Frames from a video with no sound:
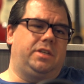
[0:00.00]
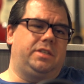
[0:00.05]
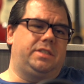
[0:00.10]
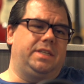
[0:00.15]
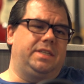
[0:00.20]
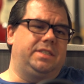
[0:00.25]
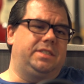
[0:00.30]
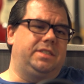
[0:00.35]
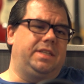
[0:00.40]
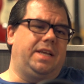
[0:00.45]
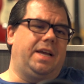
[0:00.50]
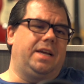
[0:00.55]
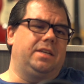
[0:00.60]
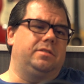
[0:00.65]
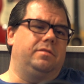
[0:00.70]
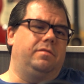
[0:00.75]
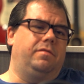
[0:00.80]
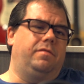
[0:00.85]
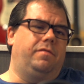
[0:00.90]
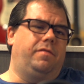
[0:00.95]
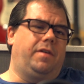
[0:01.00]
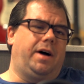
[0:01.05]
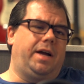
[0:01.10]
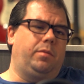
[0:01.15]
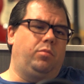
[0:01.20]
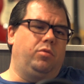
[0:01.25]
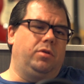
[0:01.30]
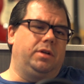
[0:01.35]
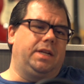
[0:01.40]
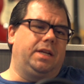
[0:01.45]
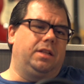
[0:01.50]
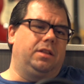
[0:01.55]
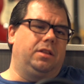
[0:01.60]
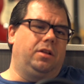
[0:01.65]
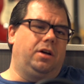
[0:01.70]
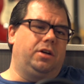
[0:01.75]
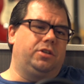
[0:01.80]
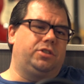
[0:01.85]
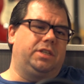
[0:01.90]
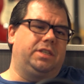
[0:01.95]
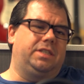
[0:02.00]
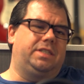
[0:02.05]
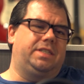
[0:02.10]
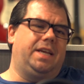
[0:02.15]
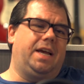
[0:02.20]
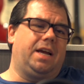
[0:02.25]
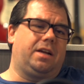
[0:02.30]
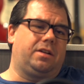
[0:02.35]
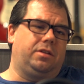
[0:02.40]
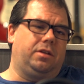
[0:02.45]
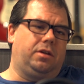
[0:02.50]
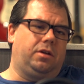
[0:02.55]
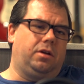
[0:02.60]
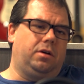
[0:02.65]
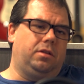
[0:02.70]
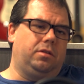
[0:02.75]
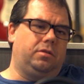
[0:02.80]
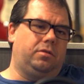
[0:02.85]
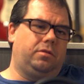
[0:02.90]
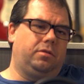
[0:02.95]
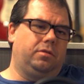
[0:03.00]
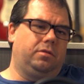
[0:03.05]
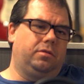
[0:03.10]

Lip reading: just isn't as vibrant and lush as Technicolor.